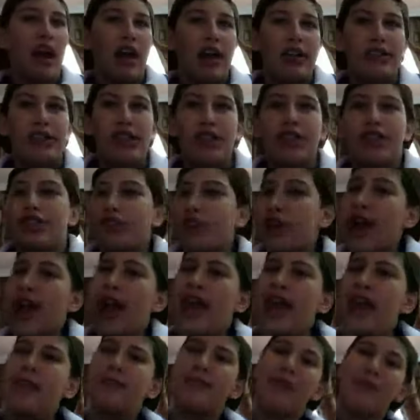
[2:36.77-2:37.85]
I'll just strut
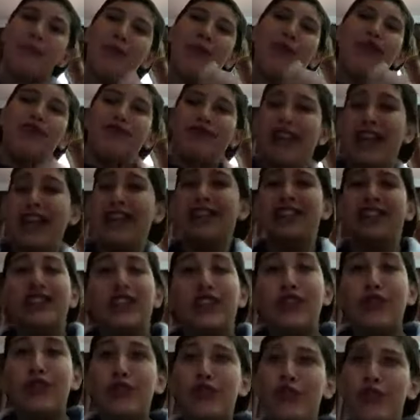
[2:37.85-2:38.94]
in my birthday
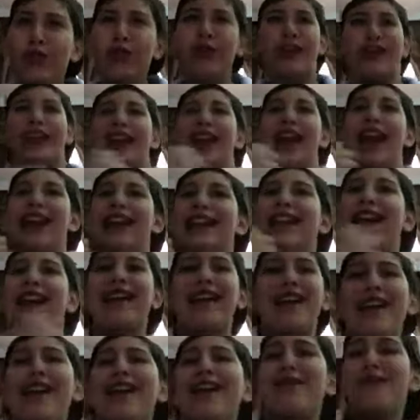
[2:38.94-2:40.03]
suit and
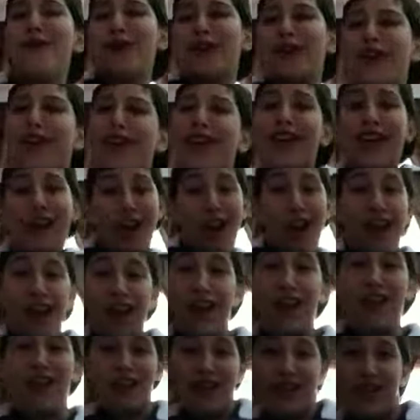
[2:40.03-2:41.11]
let everything
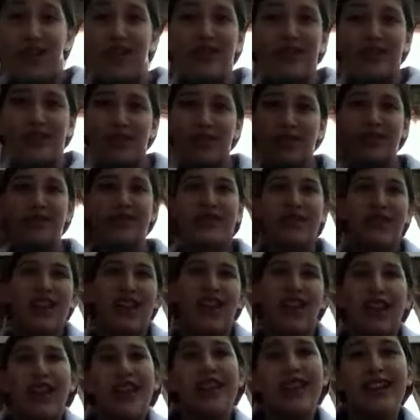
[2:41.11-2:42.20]
hang loose.
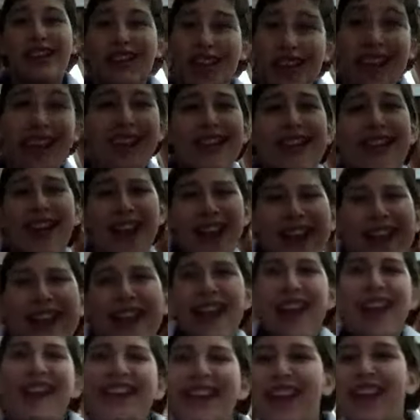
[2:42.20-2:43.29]
Yeah, yeah,
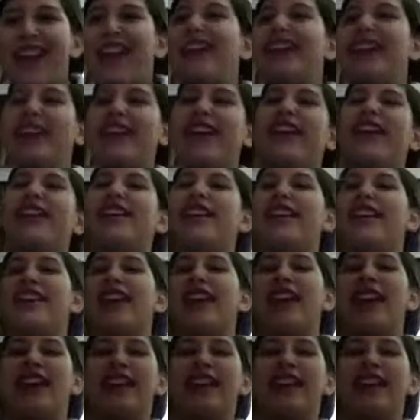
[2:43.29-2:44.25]
yeah, yeah, yeah, yeah,